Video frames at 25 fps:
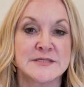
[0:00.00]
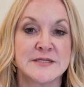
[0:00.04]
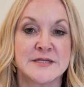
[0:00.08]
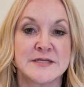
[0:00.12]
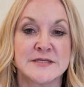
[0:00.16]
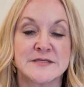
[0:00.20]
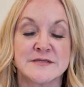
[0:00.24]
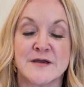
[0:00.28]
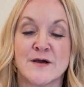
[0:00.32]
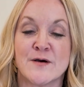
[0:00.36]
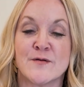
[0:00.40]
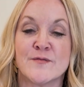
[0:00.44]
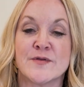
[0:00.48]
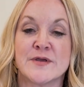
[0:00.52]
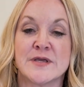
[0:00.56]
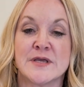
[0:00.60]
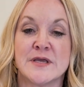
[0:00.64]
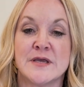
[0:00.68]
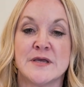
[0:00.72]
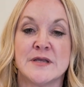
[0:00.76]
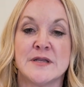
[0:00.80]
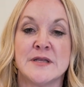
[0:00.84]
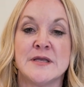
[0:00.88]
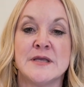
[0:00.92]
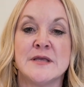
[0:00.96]
and it's called the
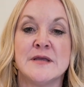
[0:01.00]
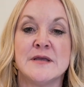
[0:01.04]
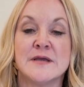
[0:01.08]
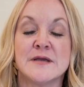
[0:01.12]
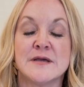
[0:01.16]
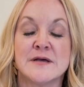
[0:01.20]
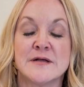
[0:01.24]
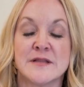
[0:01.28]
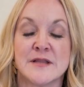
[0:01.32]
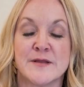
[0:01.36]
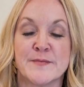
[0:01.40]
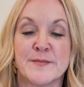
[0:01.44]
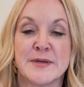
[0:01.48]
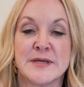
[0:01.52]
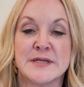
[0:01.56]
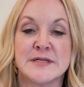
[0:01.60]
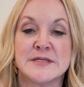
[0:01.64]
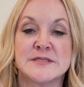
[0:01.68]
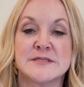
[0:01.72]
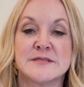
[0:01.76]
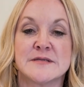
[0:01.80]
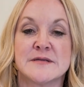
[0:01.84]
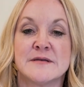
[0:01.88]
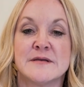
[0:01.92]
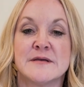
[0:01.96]
Kenny
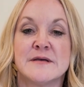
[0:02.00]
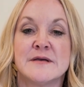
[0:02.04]
Clemens